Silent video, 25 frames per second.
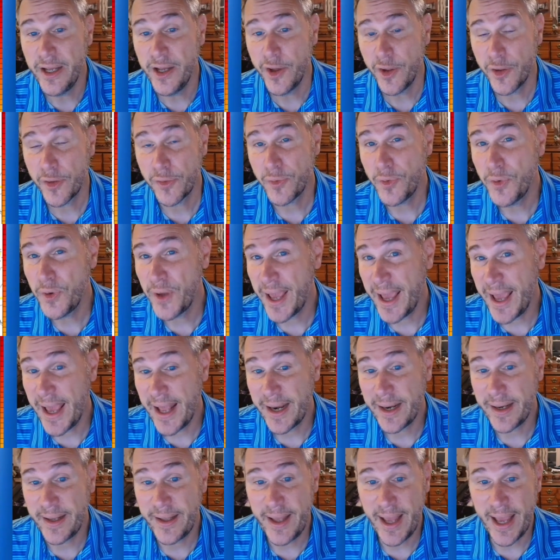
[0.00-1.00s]
through
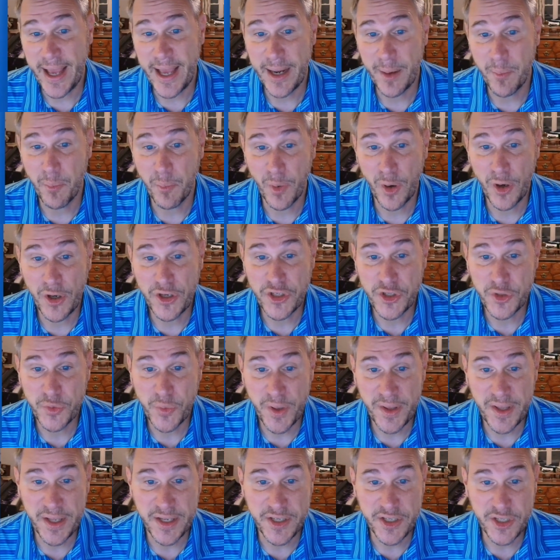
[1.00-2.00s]
Canada and merges
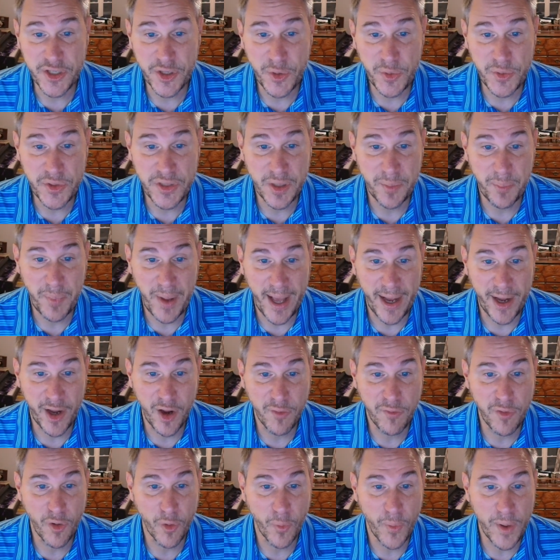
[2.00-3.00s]
with it, scoots it back
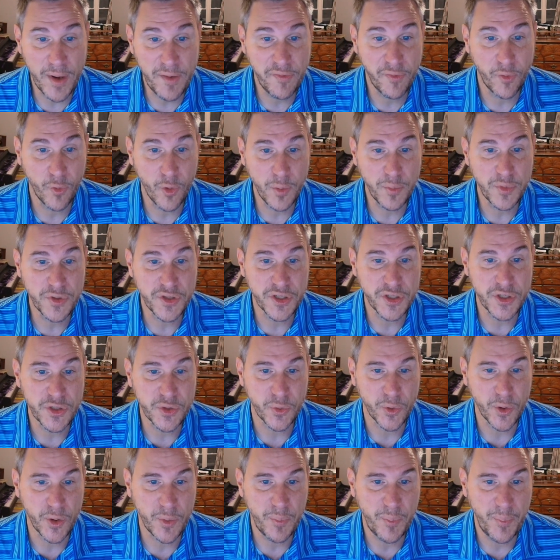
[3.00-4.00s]
over, reforms the
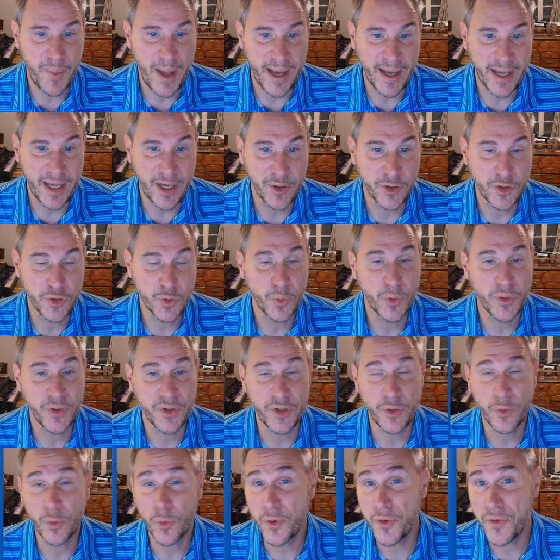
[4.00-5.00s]
storm back here toward
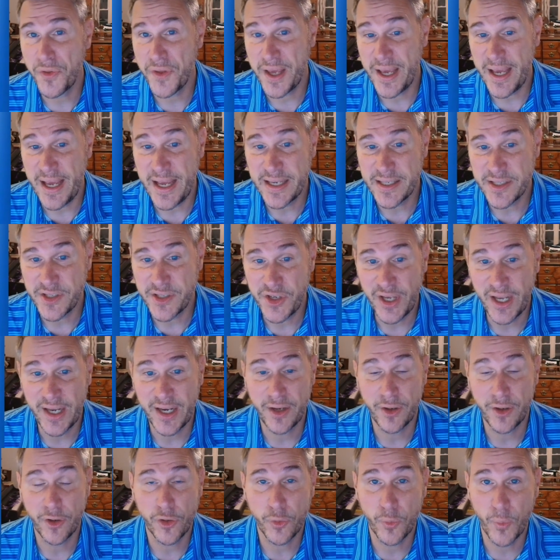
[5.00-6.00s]
the northeast. So you get
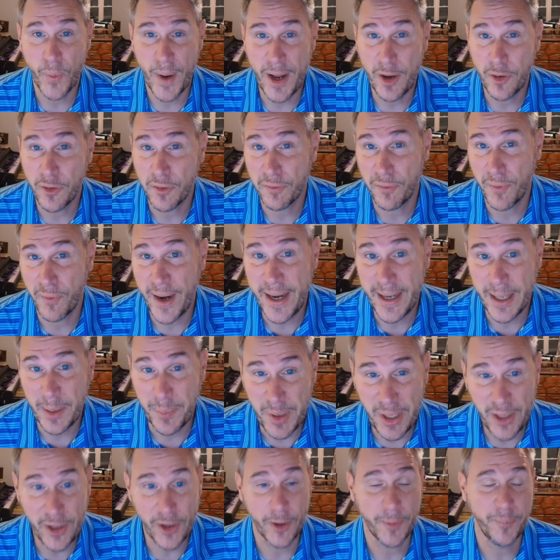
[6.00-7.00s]
another round of rain up
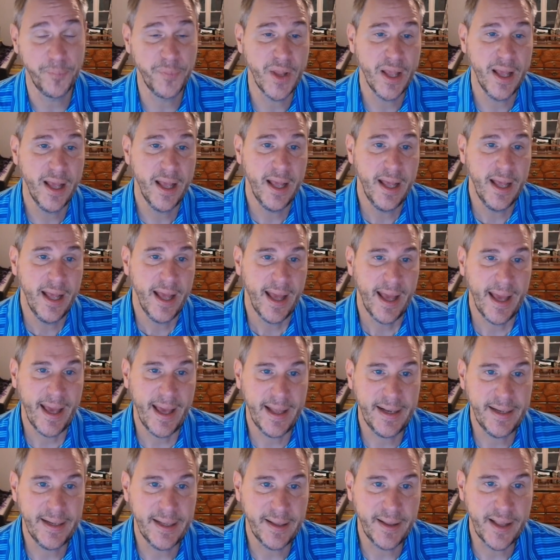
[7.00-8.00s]
here.
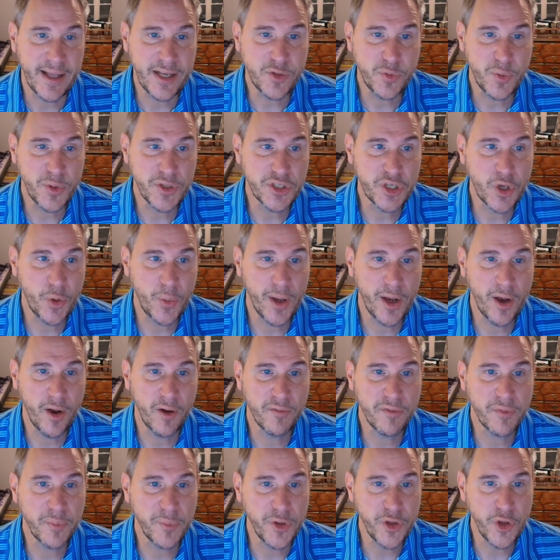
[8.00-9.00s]
And uh, that's what's going on
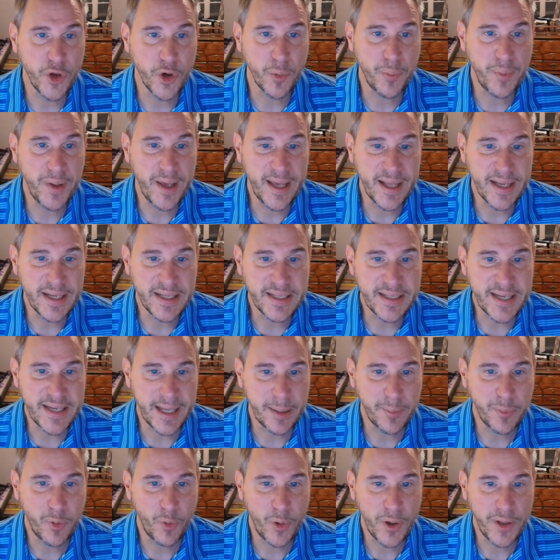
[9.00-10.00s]
from the European
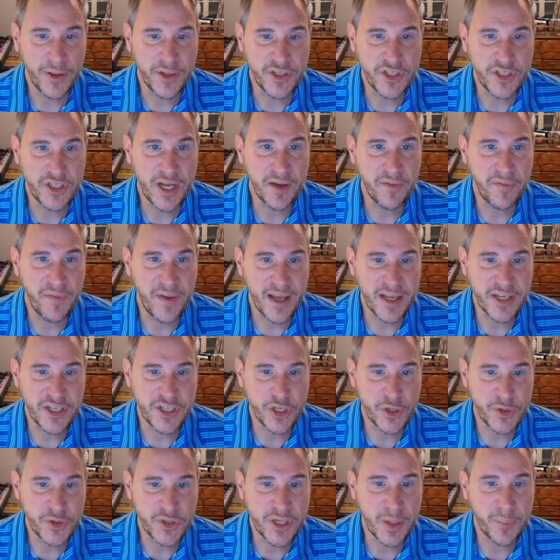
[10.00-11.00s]
standpoint. The GFS
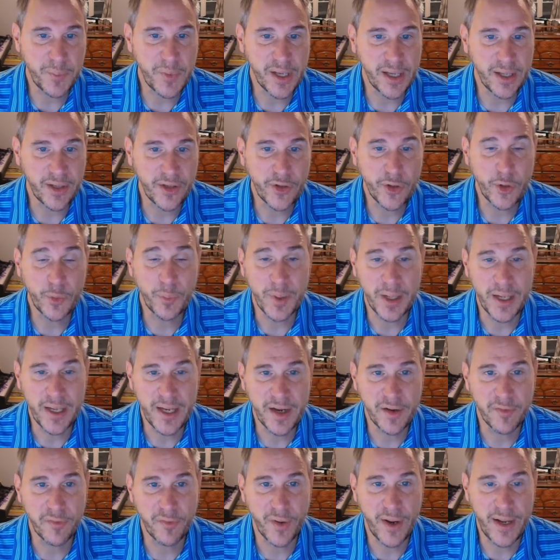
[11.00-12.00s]
shows something a little bit
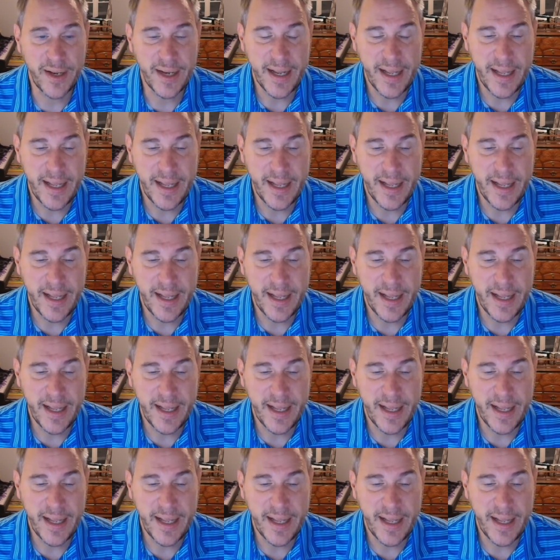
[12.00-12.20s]
different,